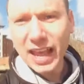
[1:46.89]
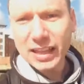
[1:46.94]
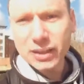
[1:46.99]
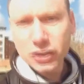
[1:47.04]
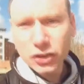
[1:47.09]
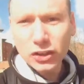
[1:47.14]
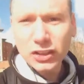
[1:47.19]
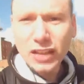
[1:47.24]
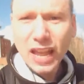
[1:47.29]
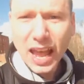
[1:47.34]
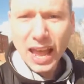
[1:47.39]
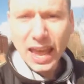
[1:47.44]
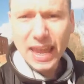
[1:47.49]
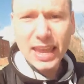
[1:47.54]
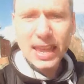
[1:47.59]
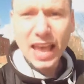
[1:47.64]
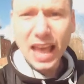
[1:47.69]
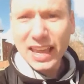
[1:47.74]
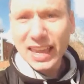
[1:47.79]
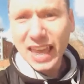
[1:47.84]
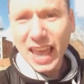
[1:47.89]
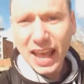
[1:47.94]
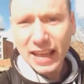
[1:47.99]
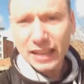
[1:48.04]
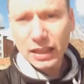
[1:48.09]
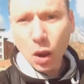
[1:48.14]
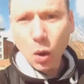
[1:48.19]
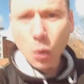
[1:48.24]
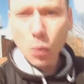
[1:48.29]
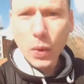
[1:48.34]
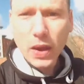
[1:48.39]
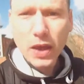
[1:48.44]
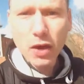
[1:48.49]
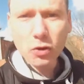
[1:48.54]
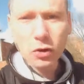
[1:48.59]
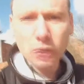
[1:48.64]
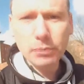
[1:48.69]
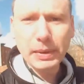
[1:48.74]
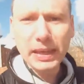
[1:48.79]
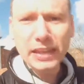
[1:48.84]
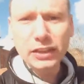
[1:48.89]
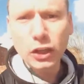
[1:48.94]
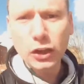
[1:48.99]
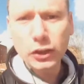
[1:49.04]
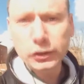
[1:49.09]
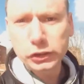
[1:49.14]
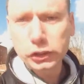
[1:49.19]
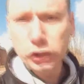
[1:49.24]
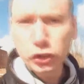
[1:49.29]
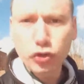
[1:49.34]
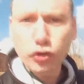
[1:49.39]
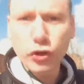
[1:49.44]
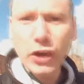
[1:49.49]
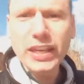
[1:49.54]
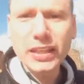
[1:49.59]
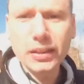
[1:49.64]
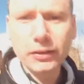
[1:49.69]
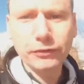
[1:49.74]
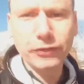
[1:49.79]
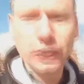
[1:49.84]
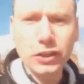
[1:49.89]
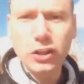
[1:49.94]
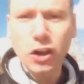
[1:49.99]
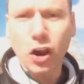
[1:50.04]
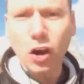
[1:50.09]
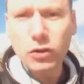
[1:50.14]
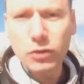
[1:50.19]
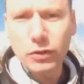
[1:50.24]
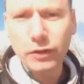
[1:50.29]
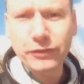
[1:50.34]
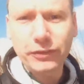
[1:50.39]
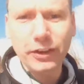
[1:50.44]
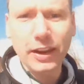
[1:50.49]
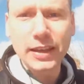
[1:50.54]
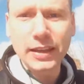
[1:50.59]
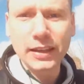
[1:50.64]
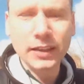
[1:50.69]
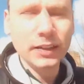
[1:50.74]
and today again we are going to be doing street photography.